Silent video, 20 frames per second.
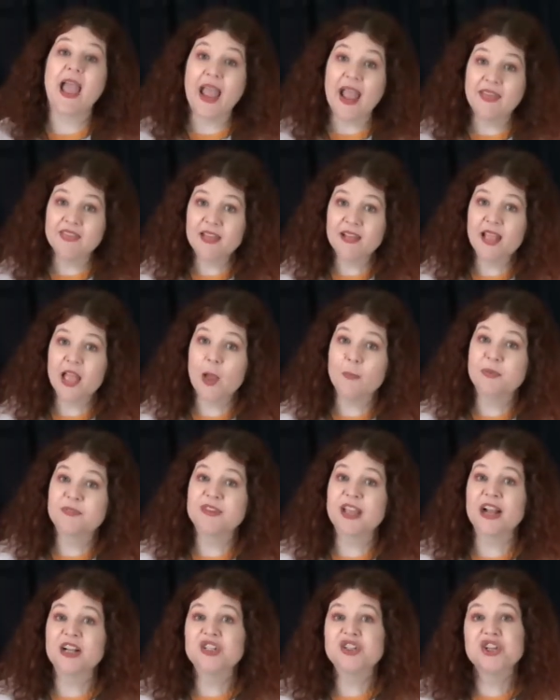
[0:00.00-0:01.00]
And that'll help
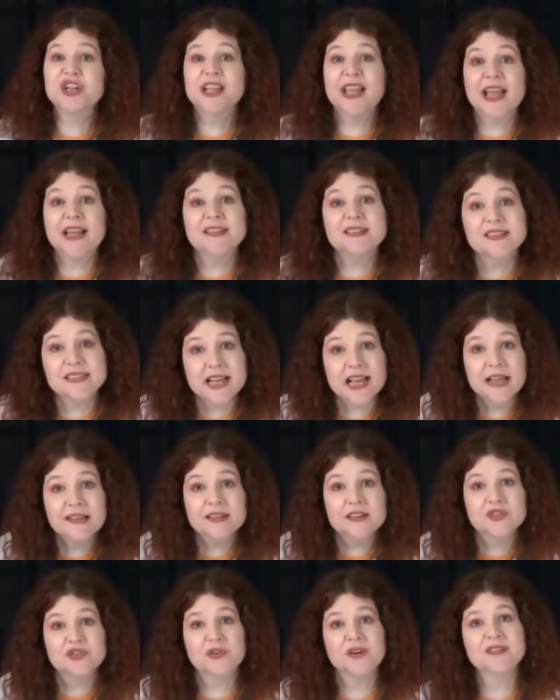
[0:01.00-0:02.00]
protect you in case
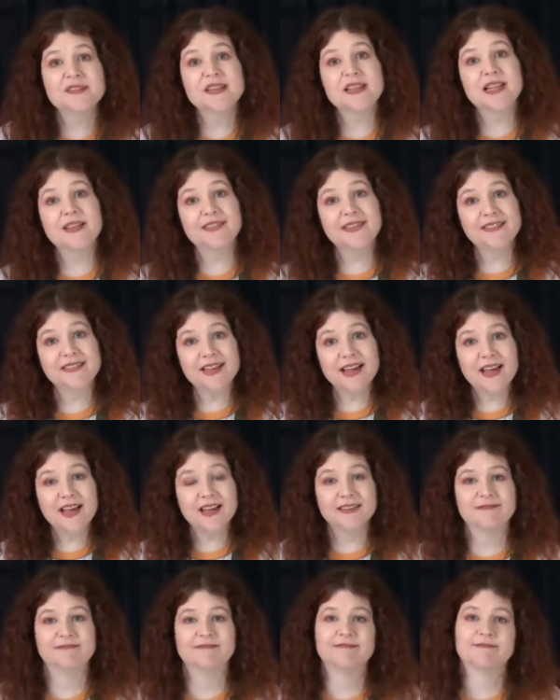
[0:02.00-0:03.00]
Santa joins the living
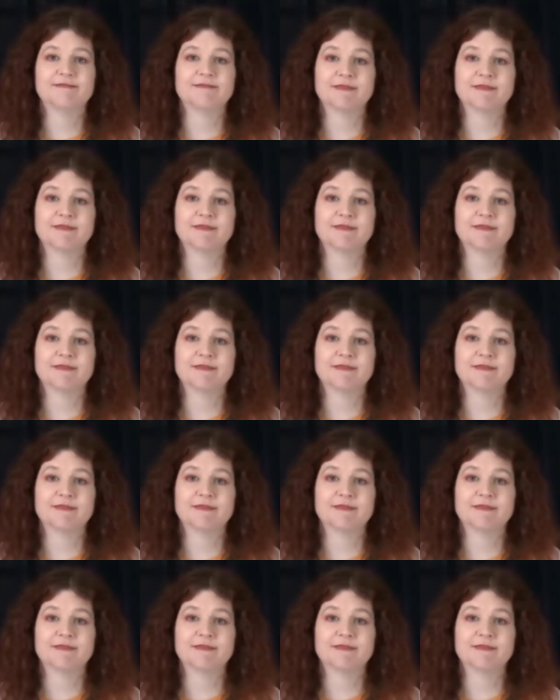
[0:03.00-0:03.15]
dead.